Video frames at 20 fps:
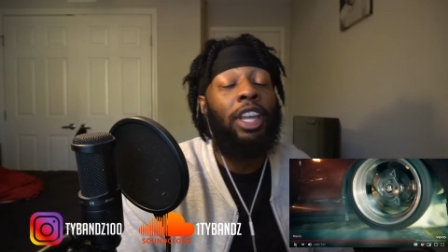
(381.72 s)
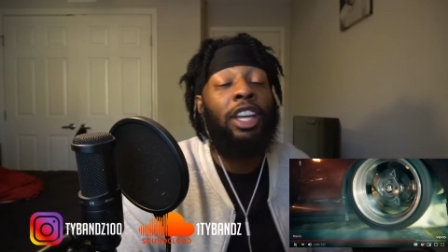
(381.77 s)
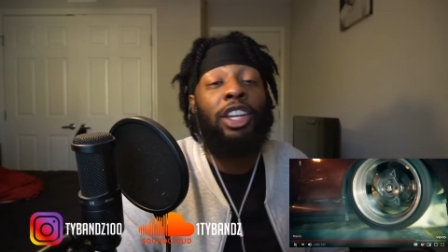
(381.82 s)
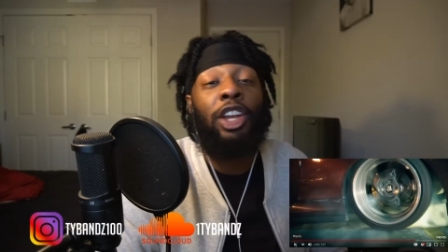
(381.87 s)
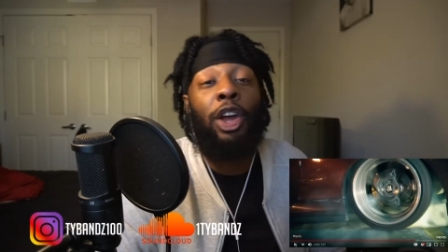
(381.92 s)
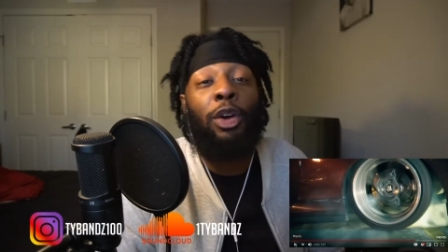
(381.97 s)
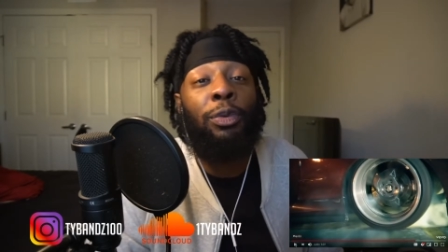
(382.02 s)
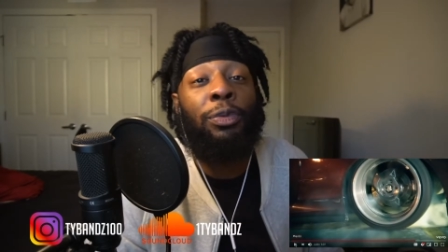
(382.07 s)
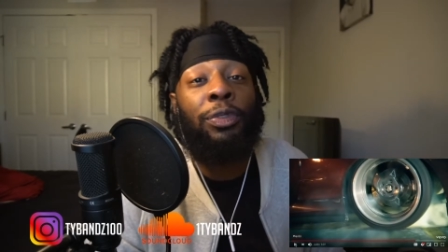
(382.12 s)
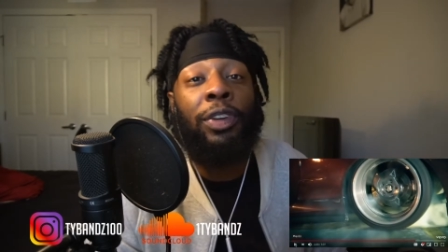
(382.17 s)

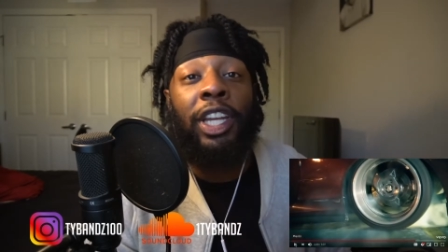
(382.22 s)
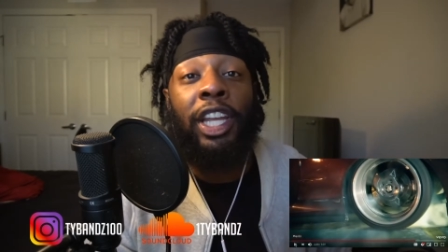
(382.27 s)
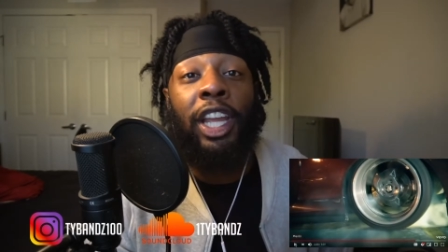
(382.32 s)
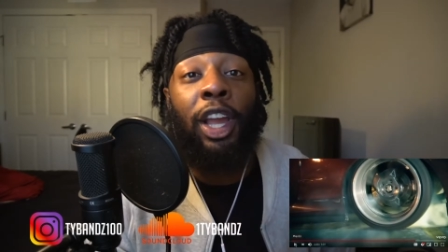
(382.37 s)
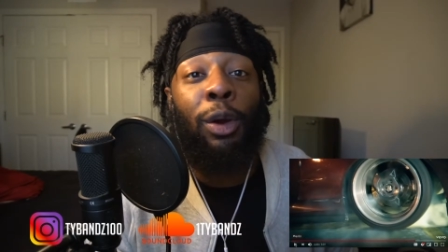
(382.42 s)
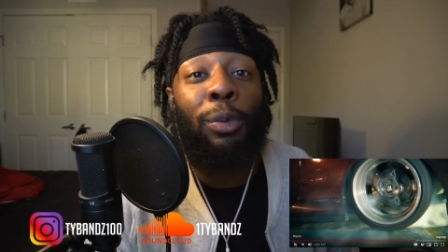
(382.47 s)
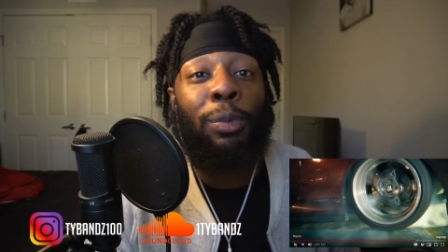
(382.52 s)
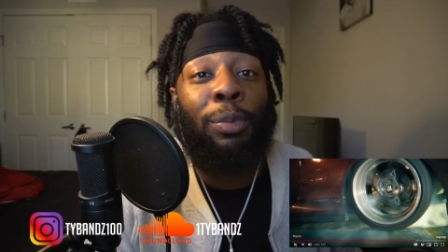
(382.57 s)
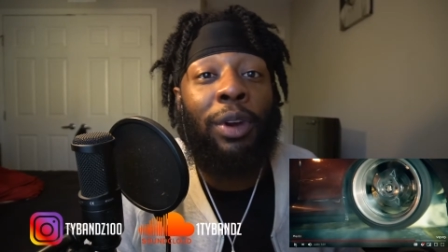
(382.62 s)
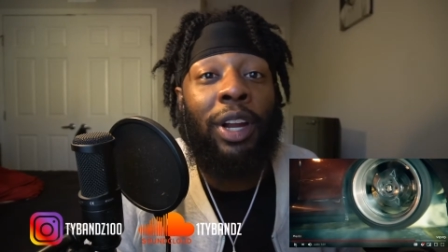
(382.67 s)
Dope
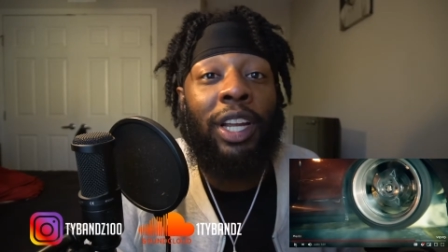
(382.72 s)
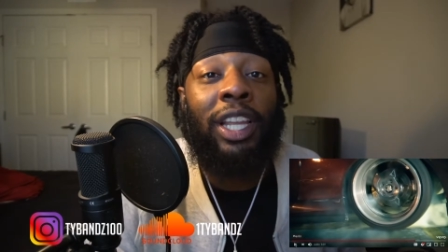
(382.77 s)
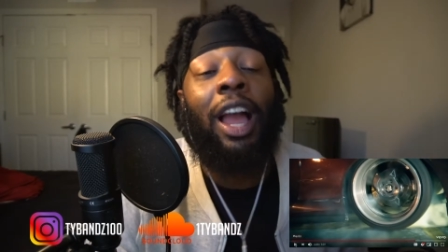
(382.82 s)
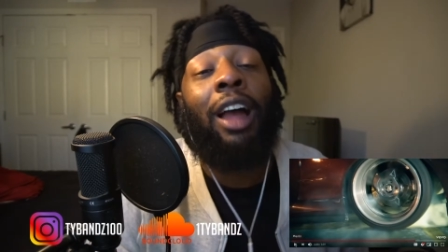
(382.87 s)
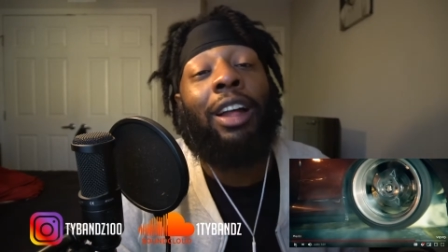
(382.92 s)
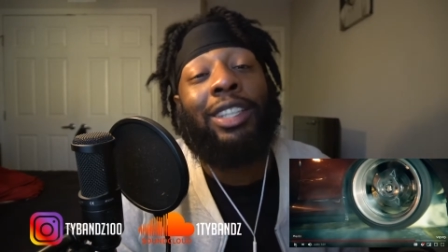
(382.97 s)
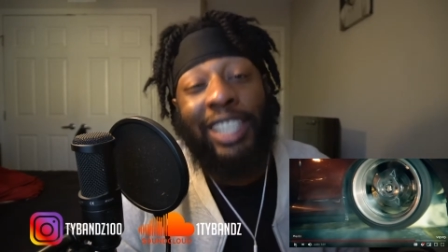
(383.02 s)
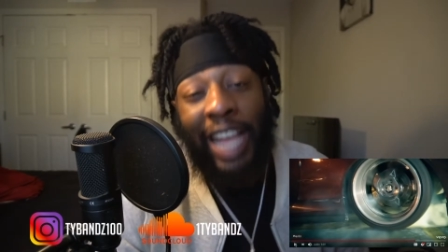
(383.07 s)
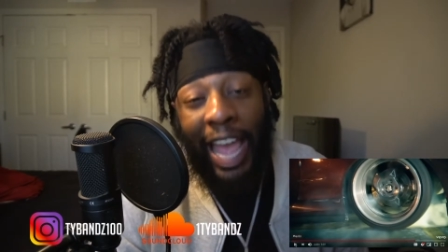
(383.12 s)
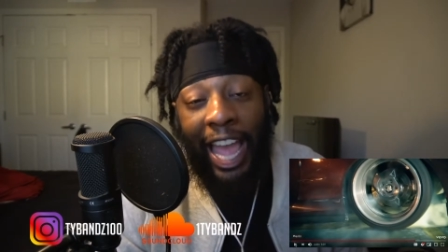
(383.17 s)
video, bro.
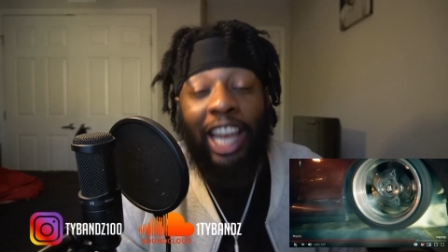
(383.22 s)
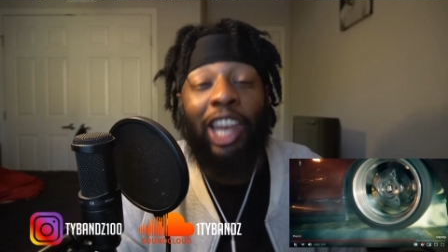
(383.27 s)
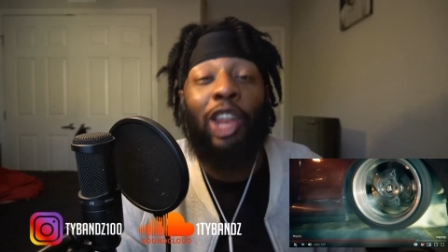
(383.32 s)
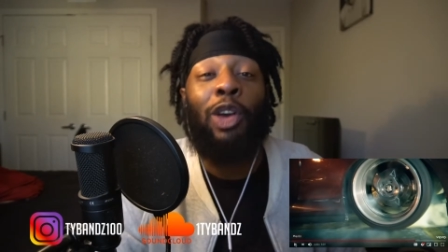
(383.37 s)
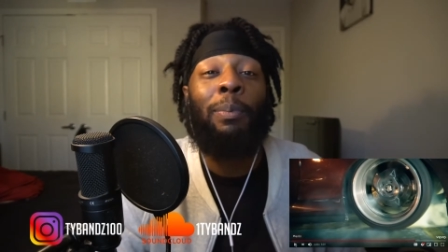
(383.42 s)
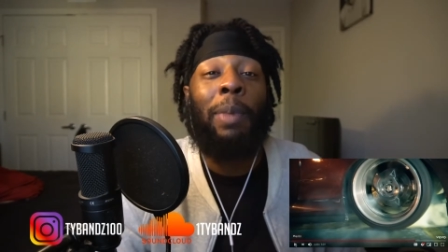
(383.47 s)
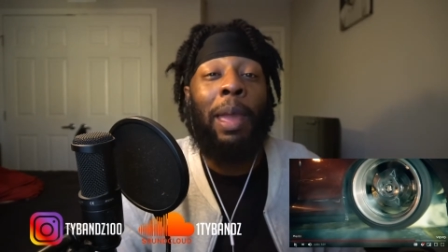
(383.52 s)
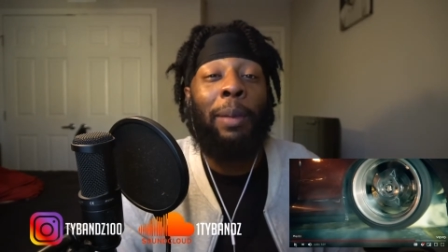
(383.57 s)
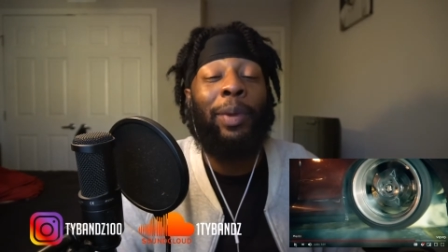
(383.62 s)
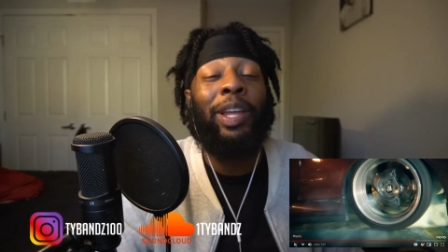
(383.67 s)
Y'all tag
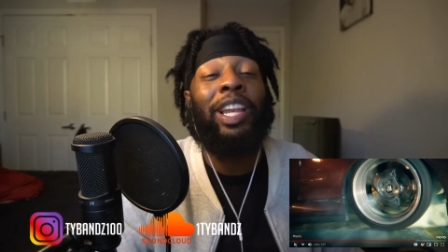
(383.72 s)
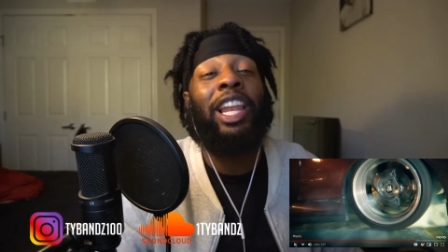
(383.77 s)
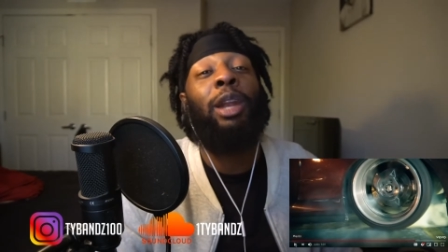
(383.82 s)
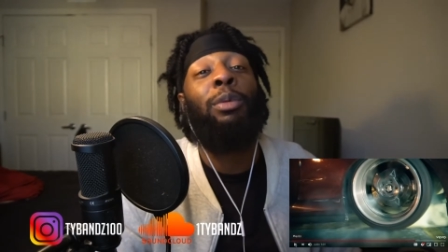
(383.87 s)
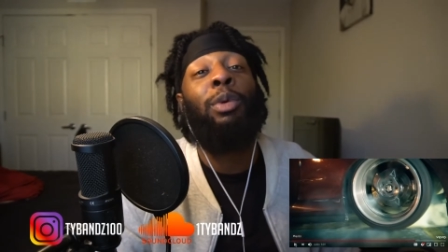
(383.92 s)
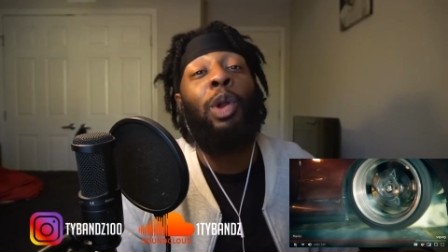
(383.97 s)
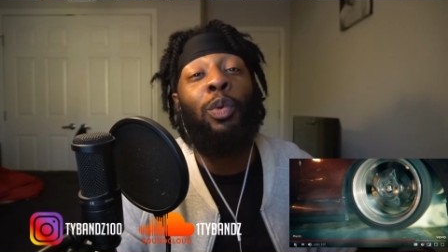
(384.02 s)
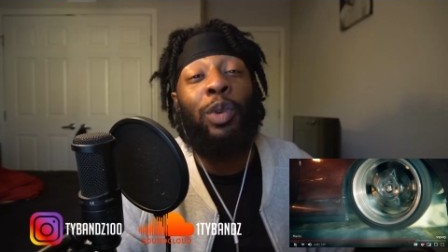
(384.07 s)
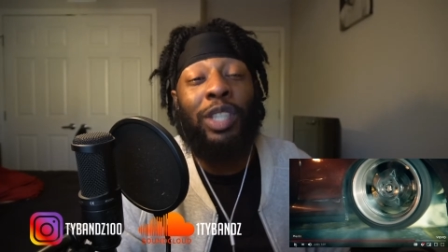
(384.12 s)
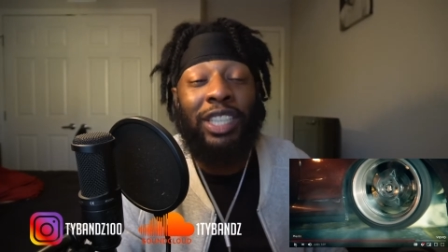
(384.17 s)
Lil Baby. Let
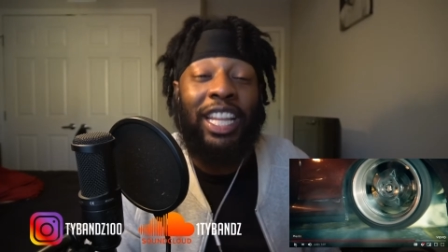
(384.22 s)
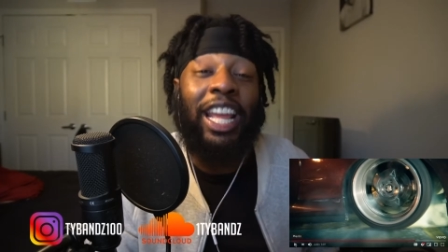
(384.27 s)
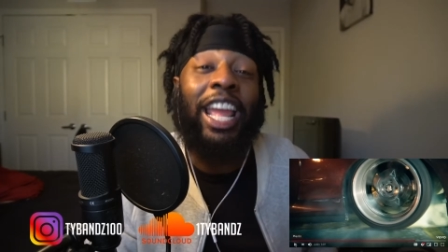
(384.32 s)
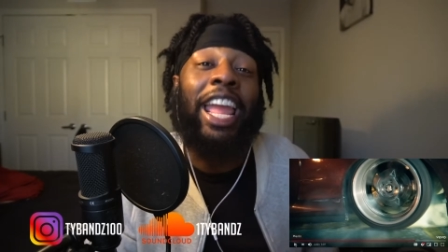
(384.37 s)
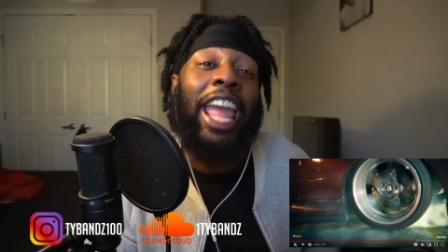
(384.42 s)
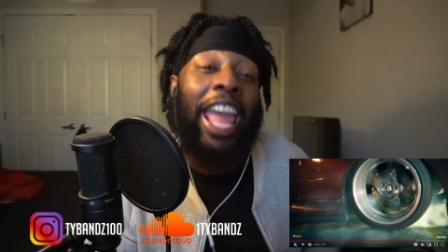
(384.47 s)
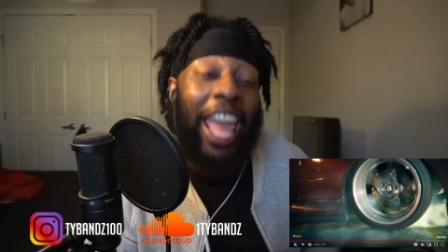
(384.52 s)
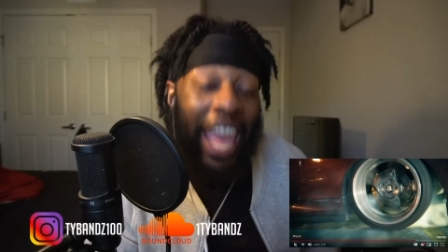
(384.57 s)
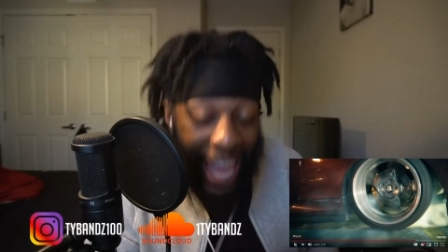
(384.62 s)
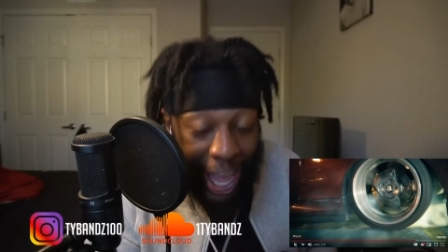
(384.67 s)
them know what the
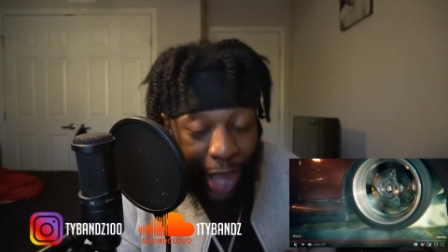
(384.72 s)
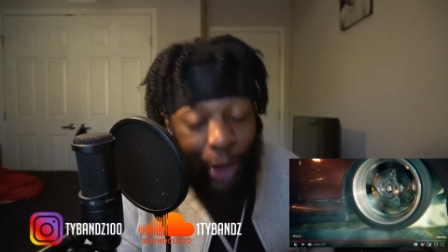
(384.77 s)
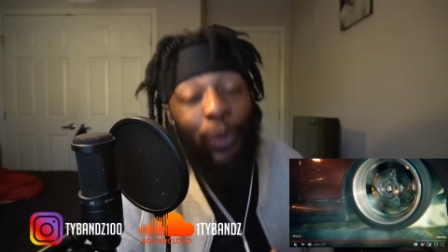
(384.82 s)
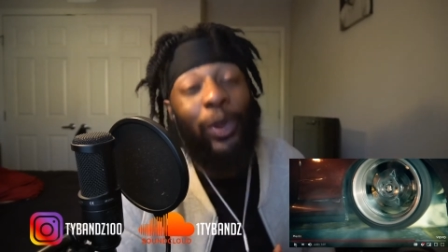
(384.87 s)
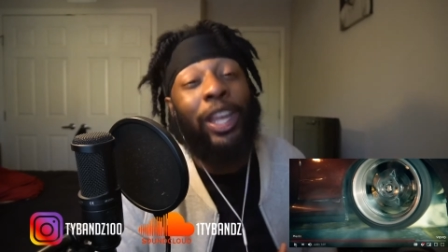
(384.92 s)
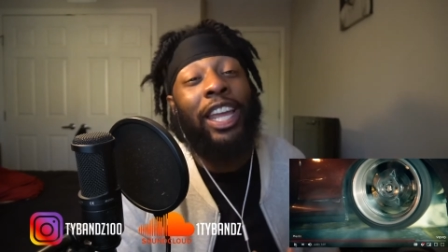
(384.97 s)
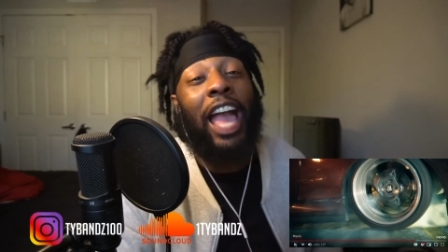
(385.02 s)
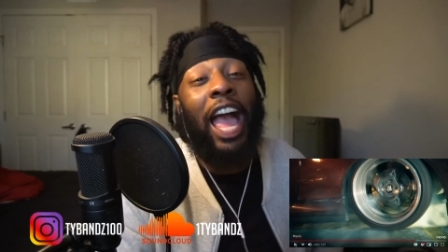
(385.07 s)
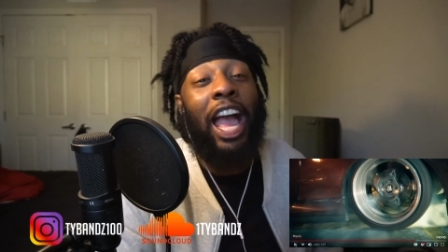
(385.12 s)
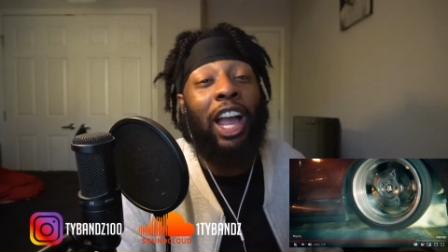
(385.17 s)
hell
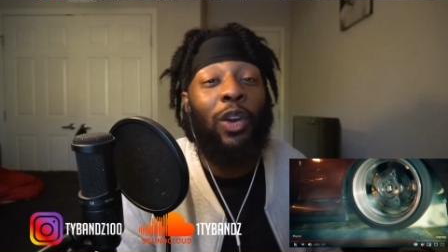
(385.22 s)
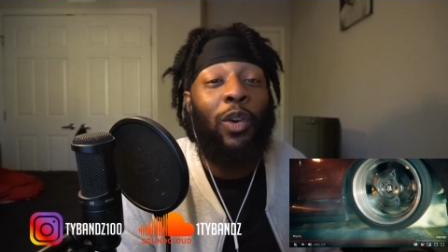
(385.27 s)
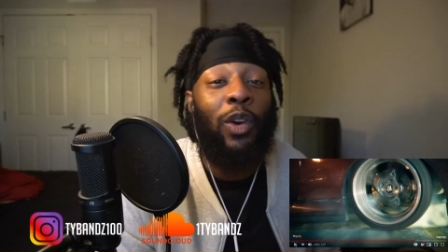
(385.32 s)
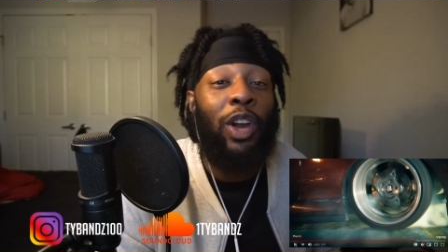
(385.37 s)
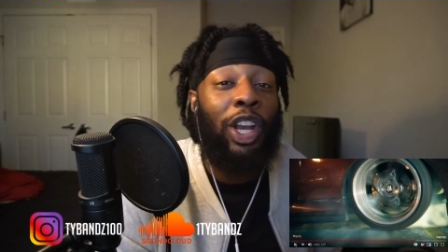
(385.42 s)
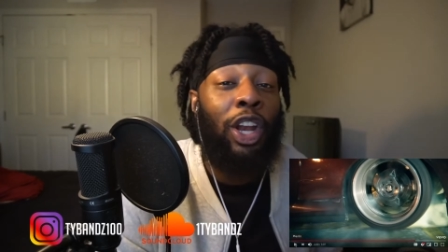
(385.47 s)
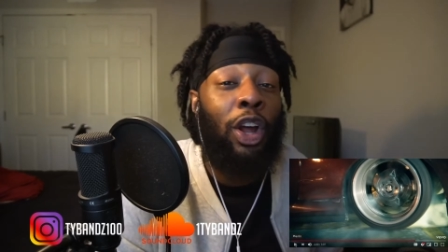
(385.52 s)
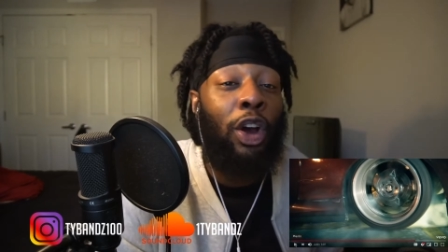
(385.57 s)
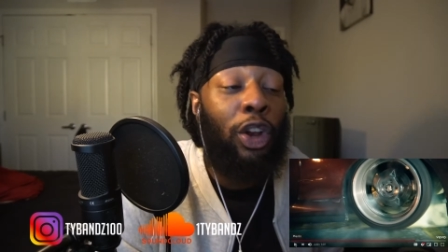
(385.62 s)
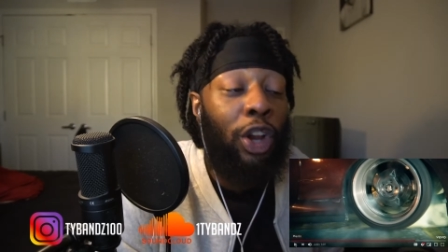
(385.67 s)
we got
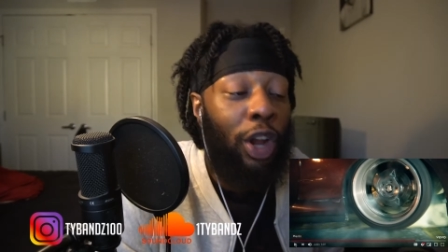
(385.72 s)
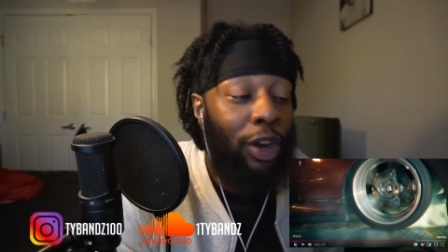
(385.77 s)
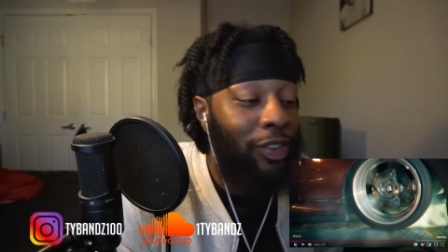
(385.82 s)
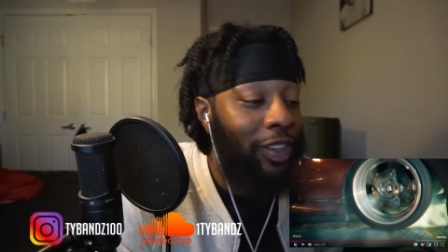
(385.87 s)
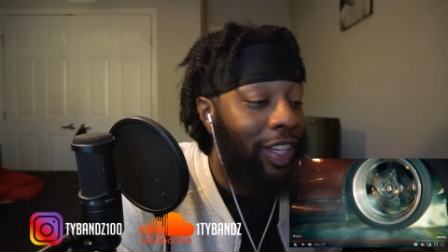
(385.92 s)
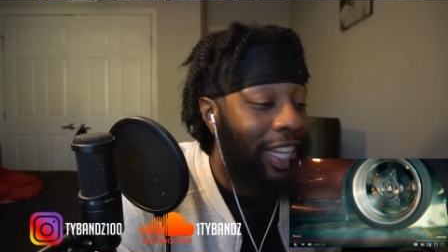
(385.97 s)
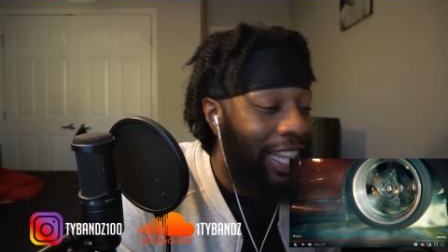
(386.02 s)
going on over